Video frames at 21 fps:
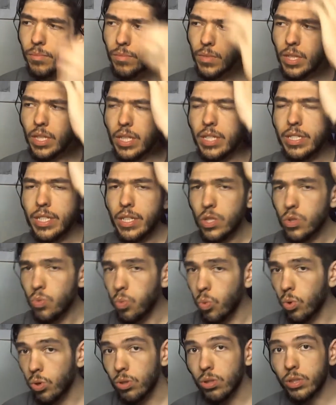it's in this
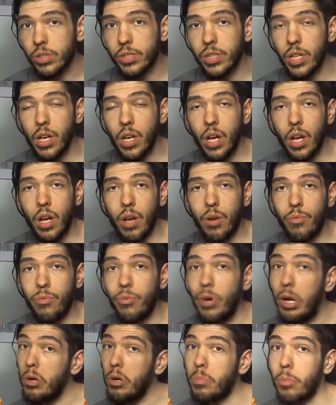world
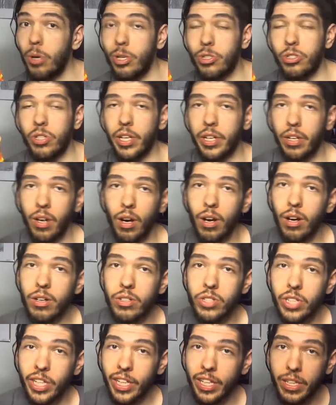very much like
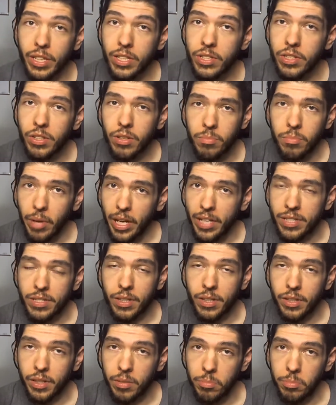ours. Like, this could
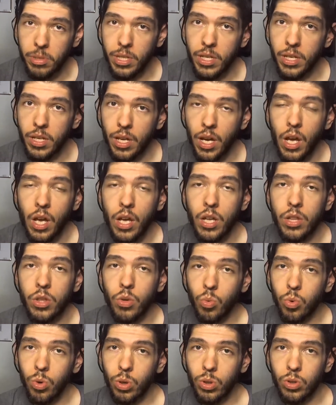basically be the
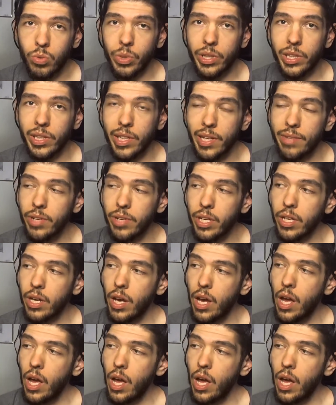world we live in.